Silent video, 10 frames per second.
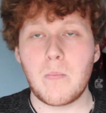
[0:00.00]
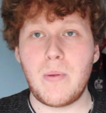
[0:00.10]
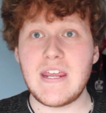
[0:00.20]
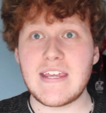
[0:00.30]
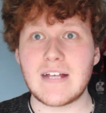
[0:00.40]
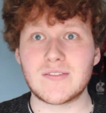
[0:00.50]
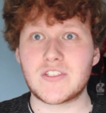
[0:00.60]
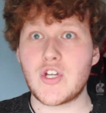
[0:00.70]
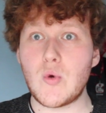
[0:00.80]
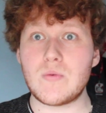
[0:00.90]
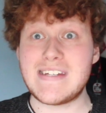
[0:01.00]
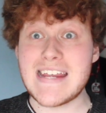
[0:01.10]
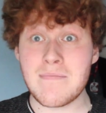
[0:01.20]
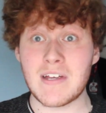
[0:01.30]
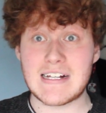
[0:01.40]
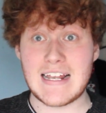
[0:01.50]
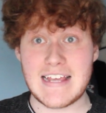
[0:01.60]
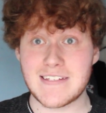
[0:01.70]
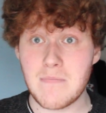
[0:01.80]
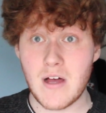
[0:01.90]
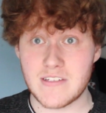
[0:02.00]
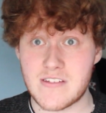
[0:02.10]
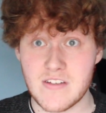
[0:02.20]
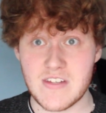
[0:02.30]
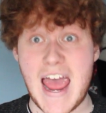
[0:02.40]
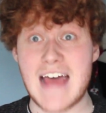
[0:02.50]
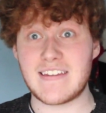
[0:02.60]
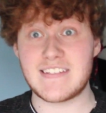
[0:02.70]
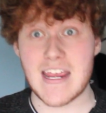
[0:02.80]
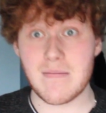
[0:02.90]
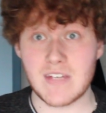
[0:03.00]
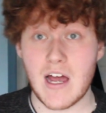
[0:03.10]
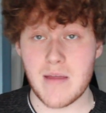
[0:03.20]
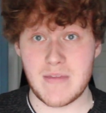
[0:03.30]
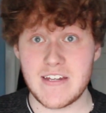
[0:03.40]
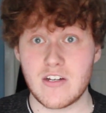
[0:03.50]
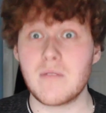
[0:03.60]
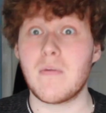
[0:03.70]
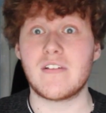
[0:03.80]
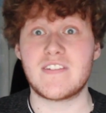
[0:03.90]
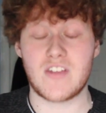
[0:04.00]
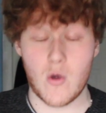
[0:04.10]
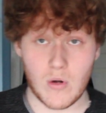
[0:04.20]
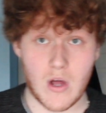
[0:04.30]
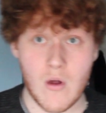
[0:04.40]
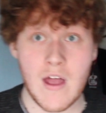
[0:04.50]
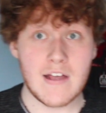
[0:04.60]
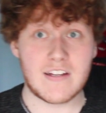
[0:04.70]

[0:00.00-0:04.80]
but he killed 2 demon-class monsters at the same time. He took them on solo.